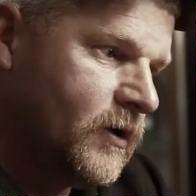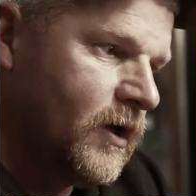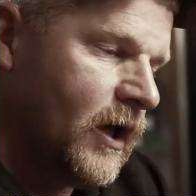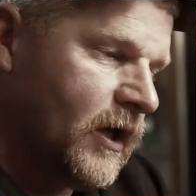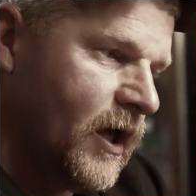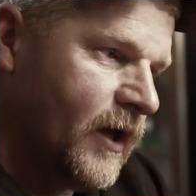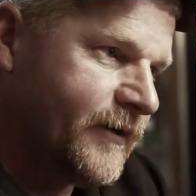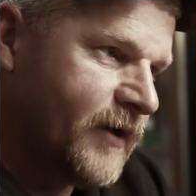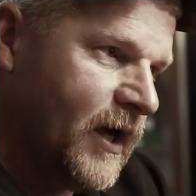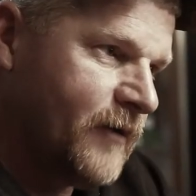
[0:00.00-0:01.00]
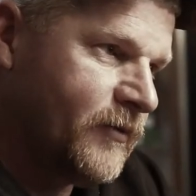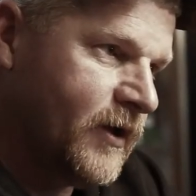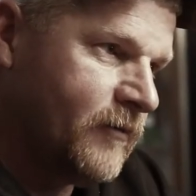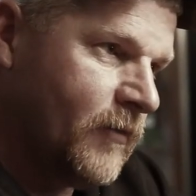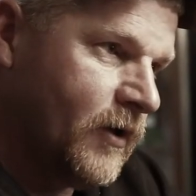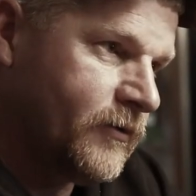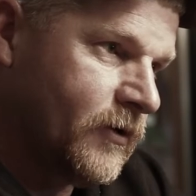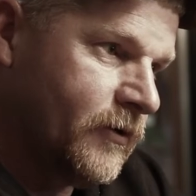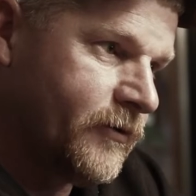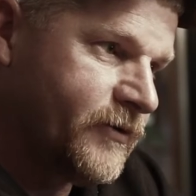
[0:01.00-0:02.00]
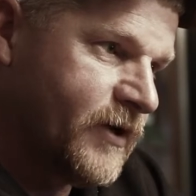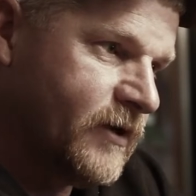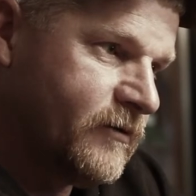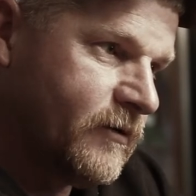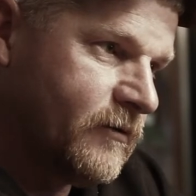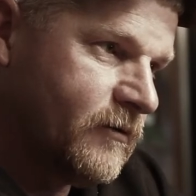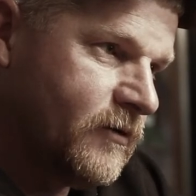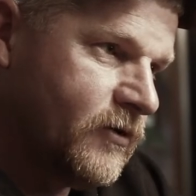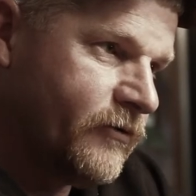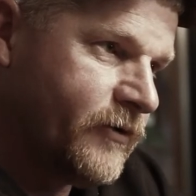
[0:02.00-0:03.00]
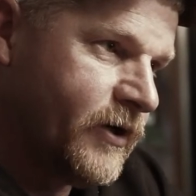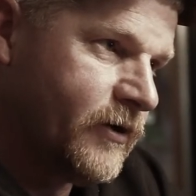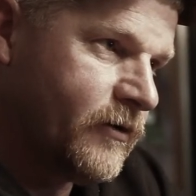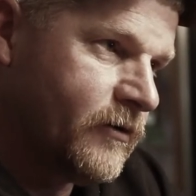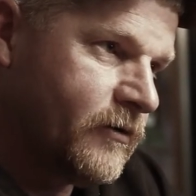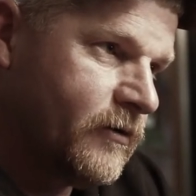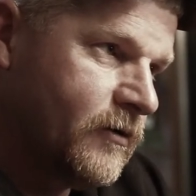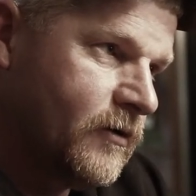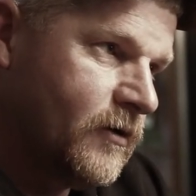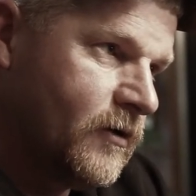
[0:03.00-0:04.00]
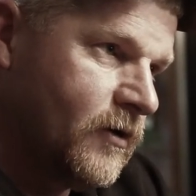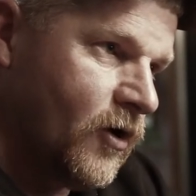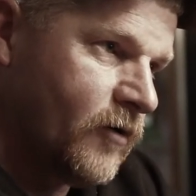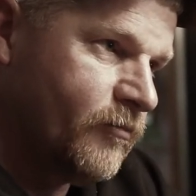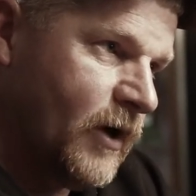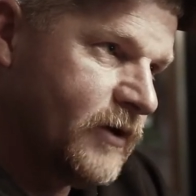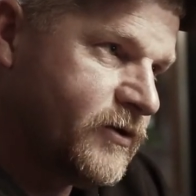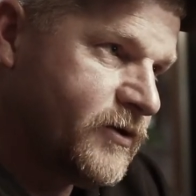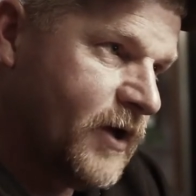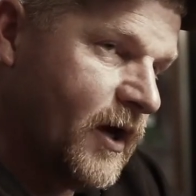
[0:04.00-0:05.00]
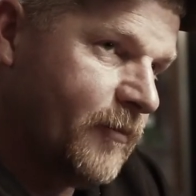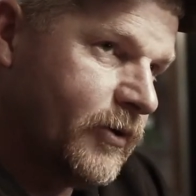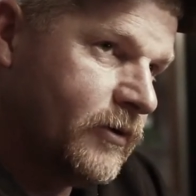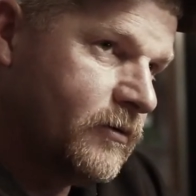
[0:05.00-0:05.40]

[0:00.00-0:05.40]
A lot of times in muzzleloader season, your deer are bunched up.